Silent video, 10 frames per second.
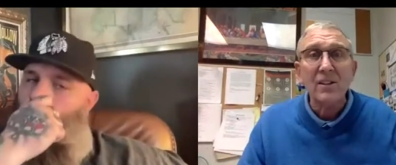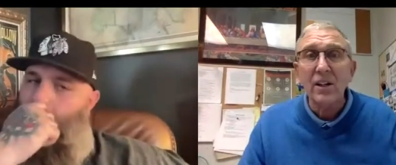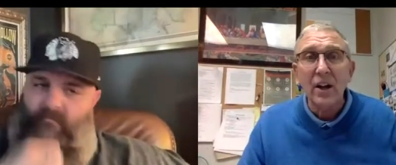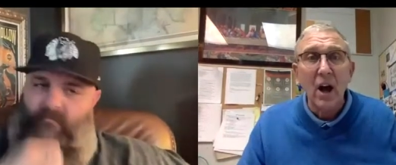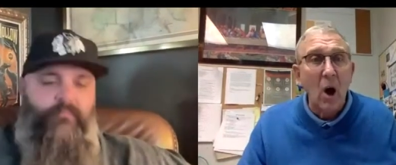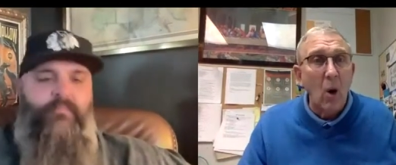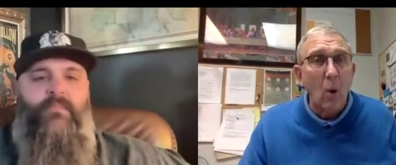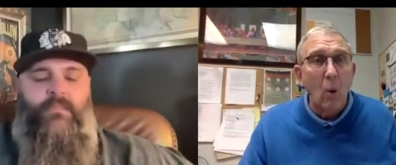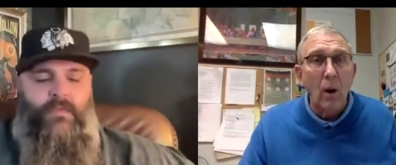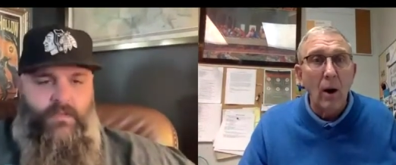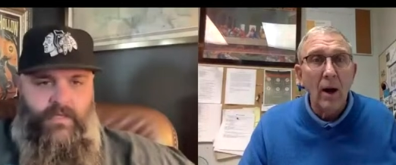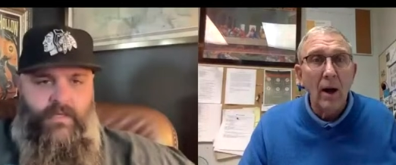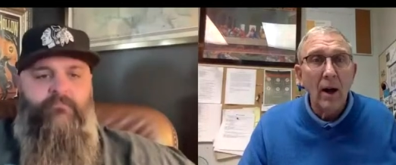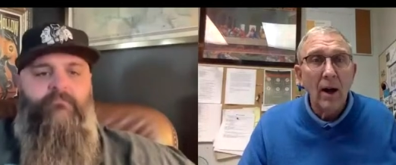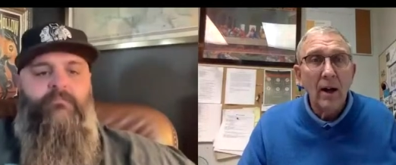Speaker 1: yep. to know.
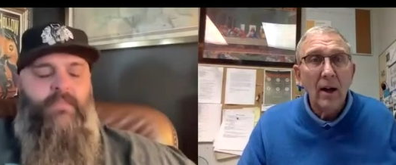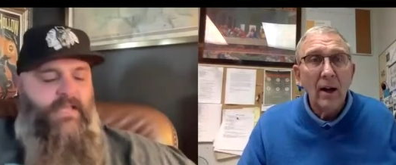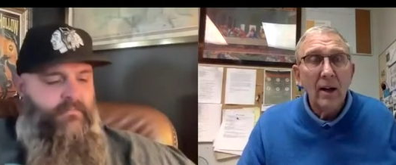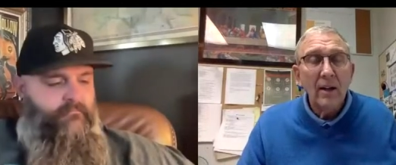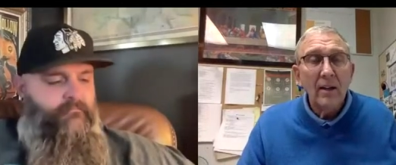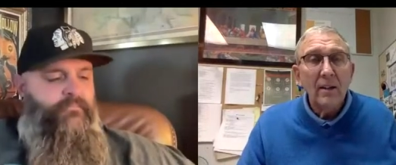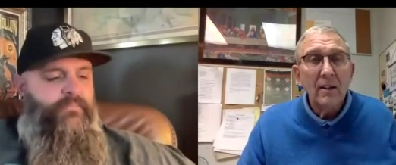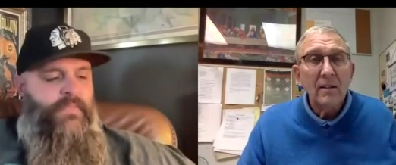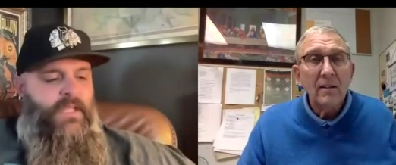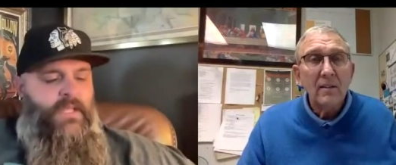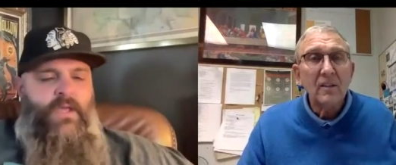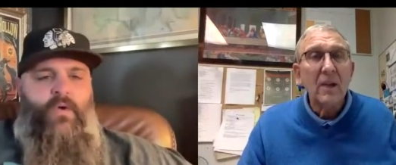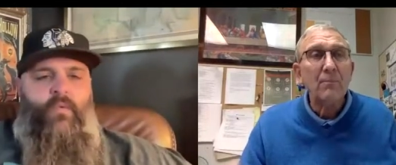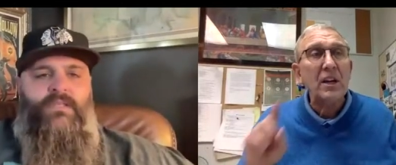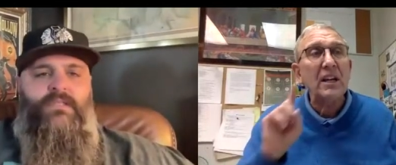Yep. Yep.
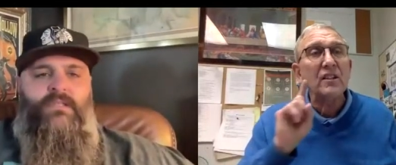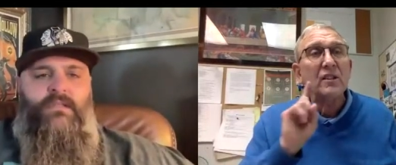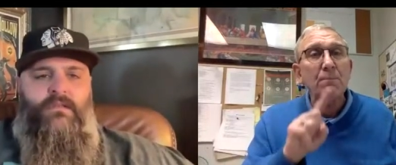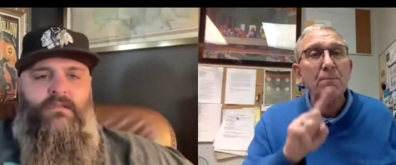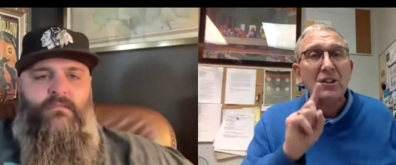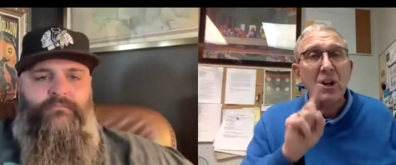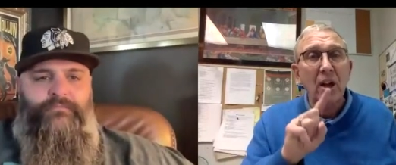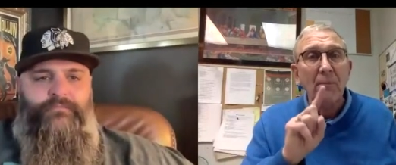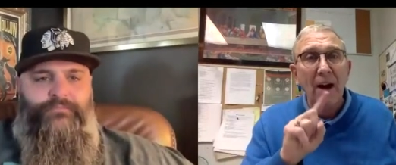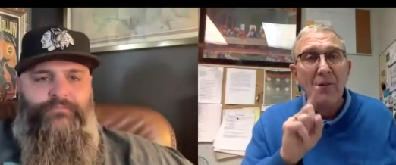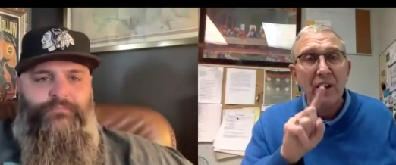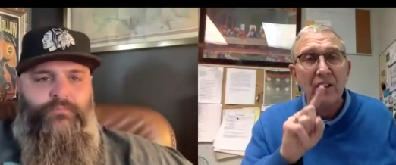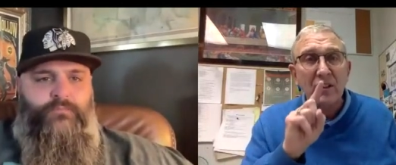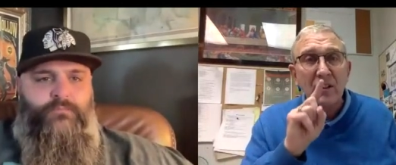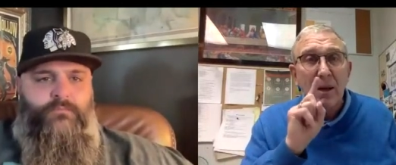Something is special about
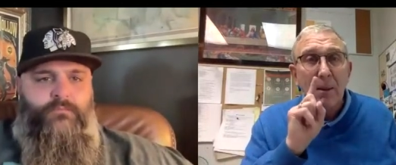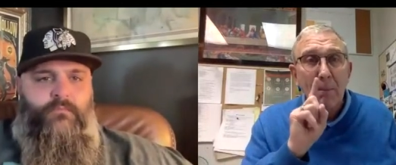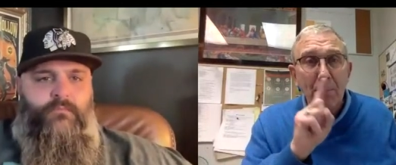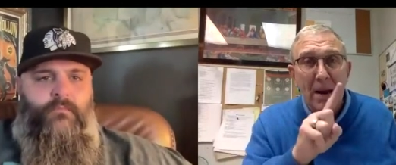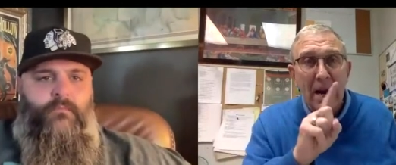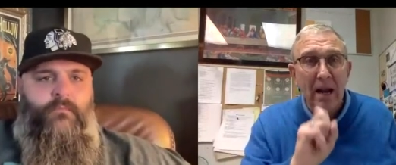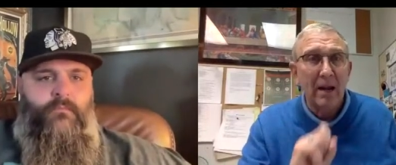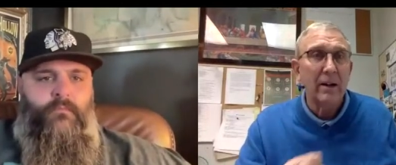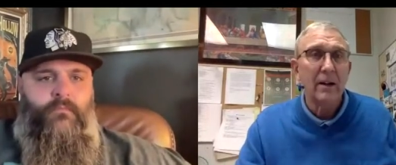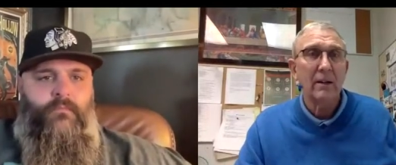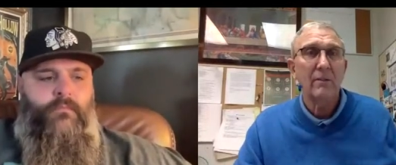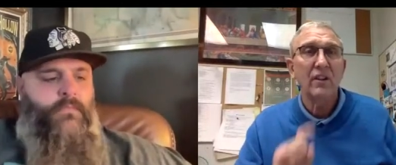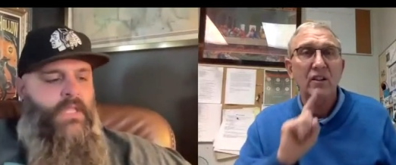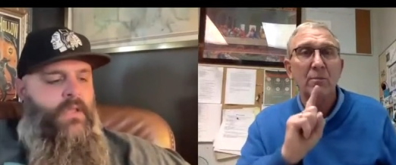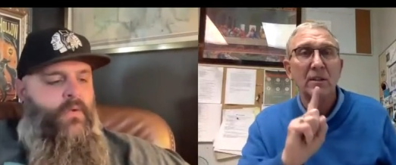this man,
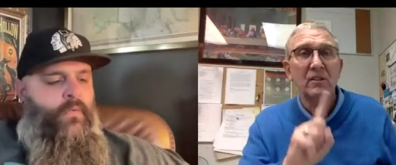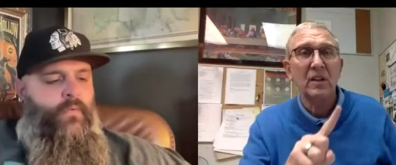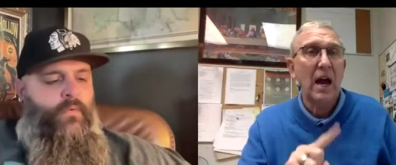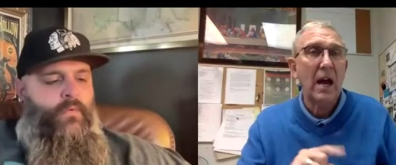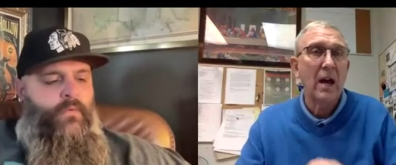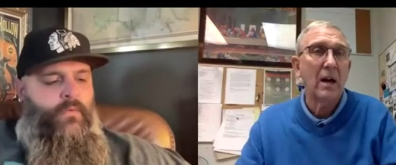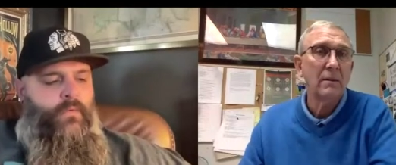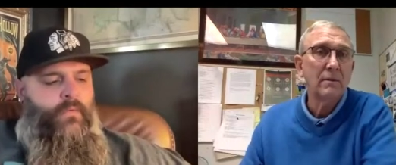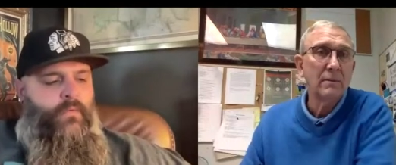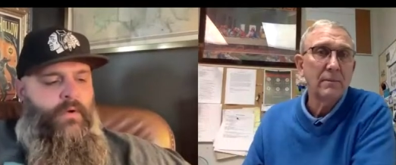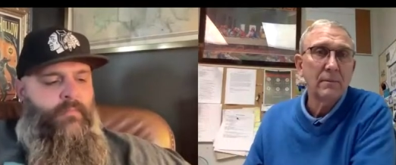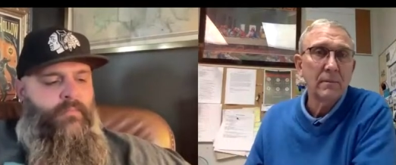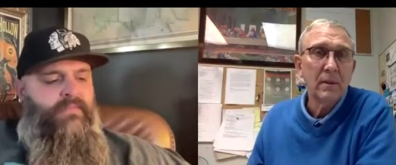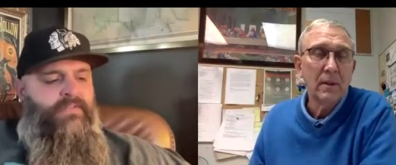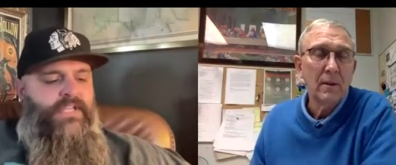
Speaker 2: this Messiah. Well, I
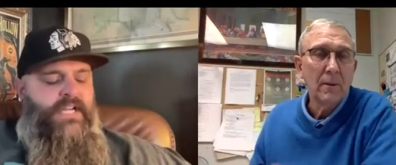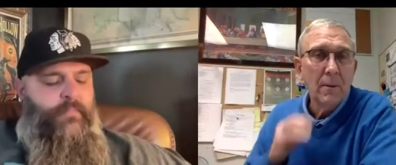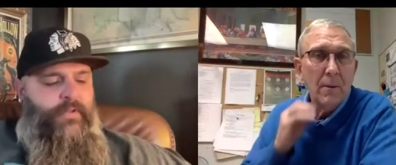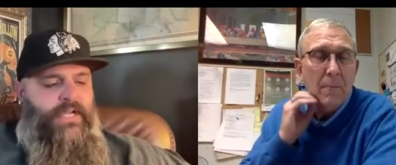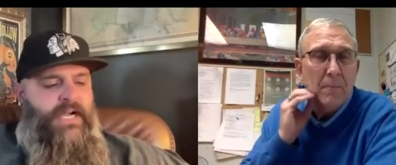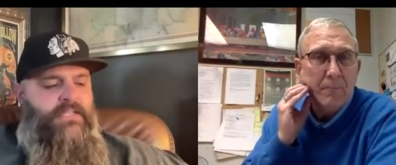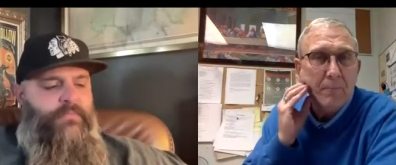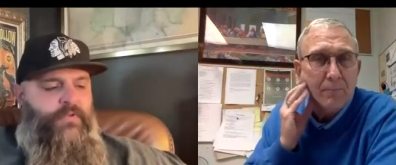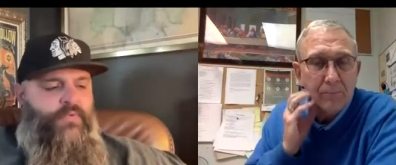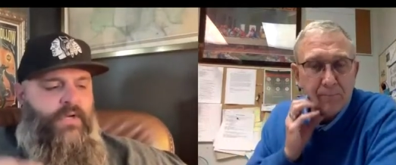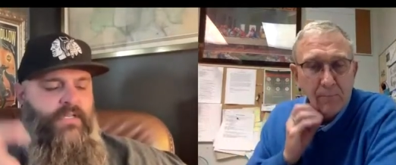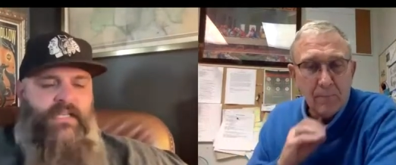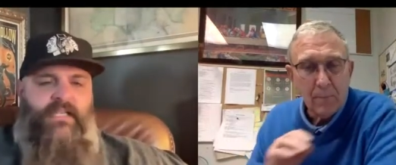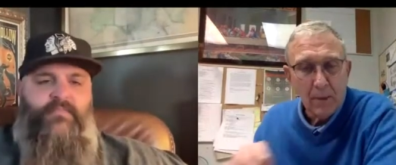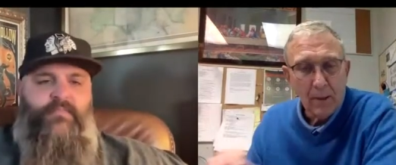believe it's a couple of the Gospels where it
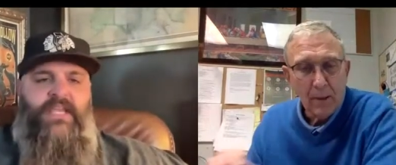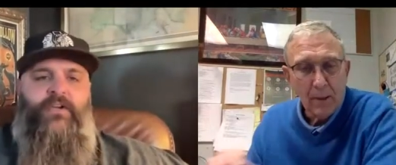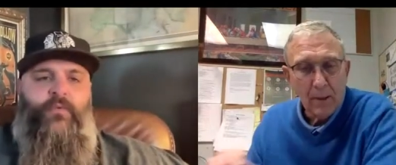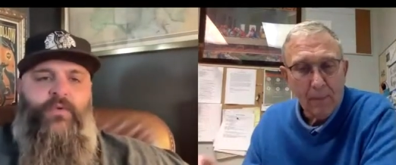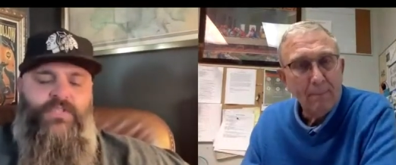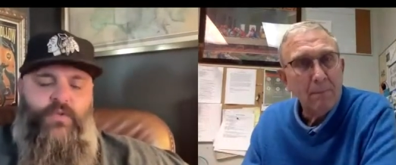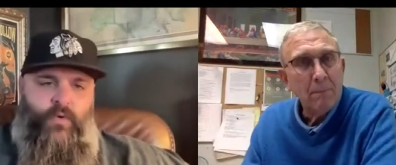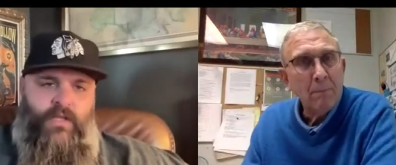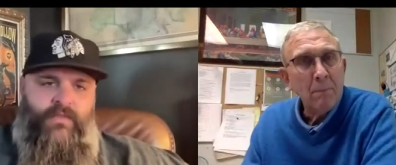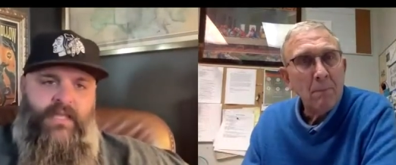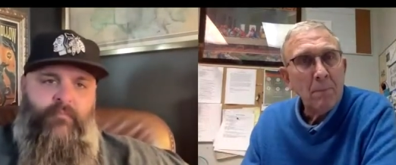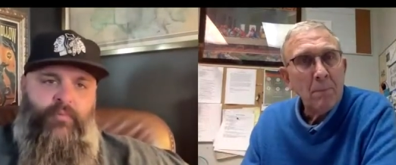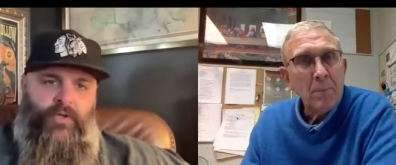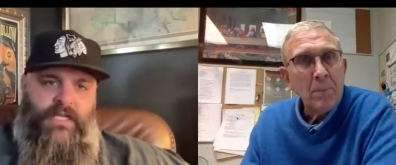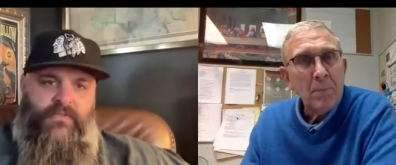says Peter was the one that
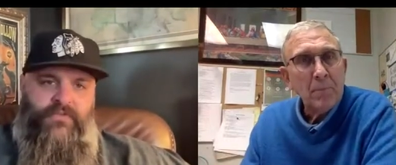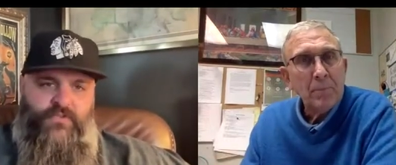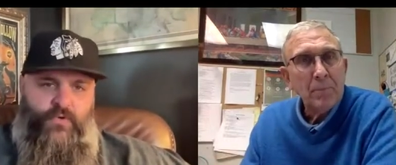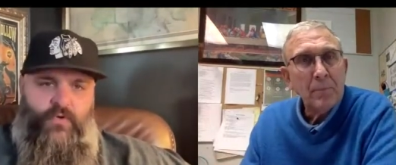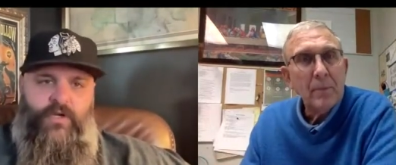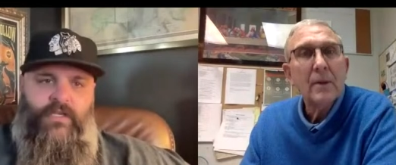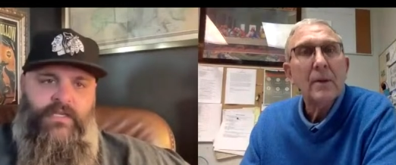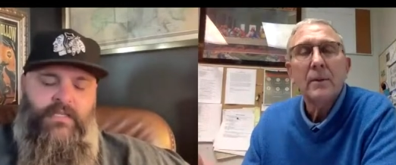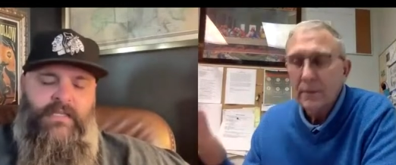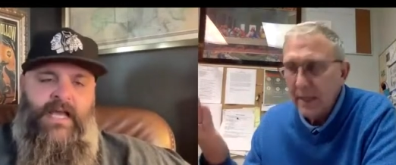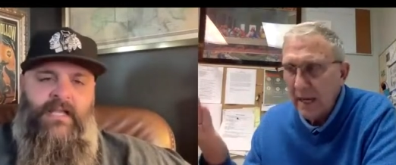pulled out the sword and did